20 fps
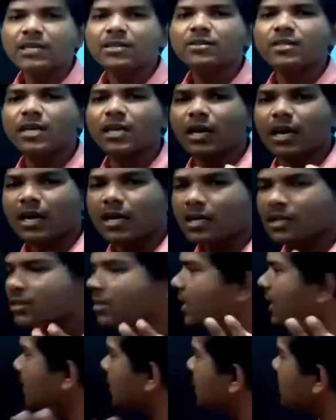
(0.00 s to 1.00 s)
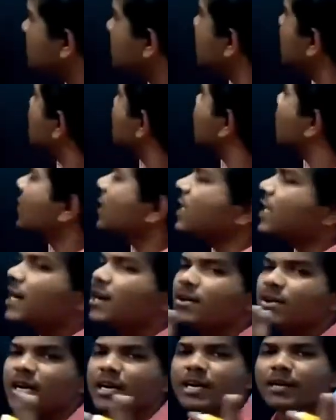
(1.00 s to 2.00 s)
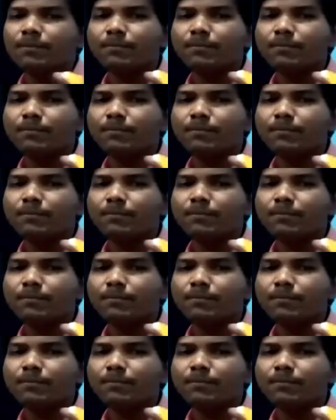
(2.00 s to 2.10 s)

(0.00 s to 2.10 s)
there is 300